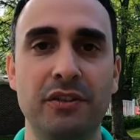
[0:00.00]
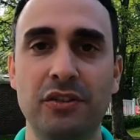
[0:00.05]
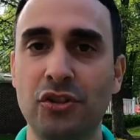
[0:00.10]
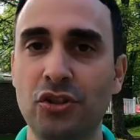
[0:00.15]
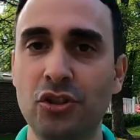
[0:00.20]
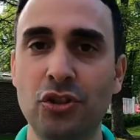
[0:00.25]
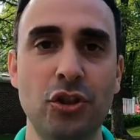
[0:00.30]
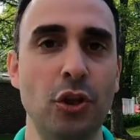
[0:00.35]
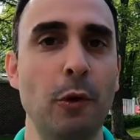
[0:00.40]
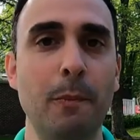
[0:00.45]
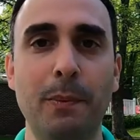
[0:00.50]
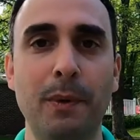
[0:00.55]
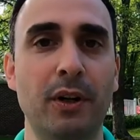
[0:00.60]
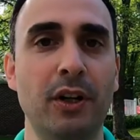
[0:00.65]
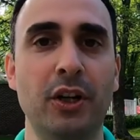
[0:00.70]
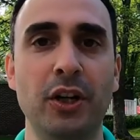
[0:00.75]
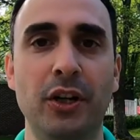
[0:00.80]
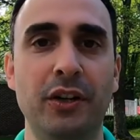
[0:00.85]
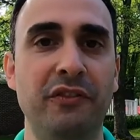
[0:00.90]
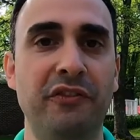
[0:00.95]

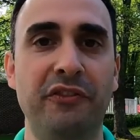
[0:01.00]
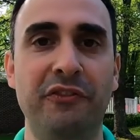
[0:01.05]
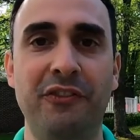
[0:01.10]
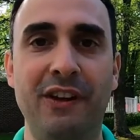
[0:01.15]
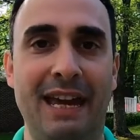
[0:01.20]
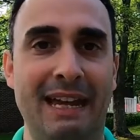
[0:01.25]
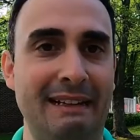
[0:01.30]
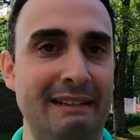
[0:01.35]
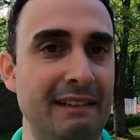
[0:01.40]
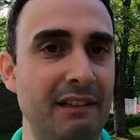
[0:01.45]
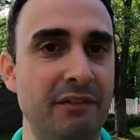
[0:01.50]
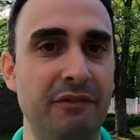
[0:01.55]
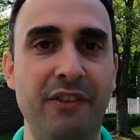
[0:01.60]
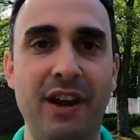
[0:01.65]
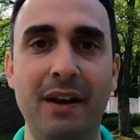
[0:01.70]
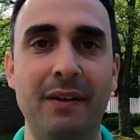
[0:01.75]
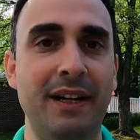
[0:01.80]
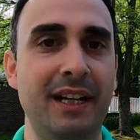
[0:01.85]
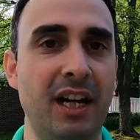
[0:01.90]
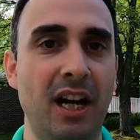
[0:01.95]
Super good fit,
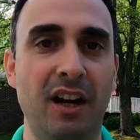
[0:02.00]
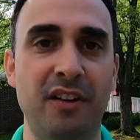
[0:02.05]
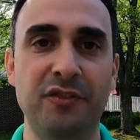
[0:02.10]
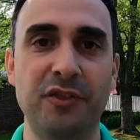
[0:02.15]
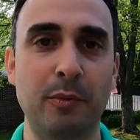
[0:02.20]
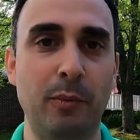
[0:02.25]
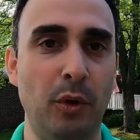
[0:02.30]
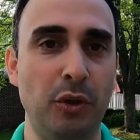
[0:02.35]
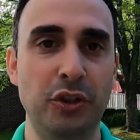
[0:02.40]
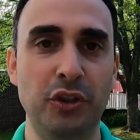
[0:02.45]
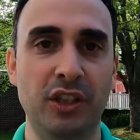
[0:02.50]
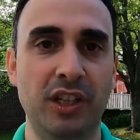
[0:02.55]
very comfortable.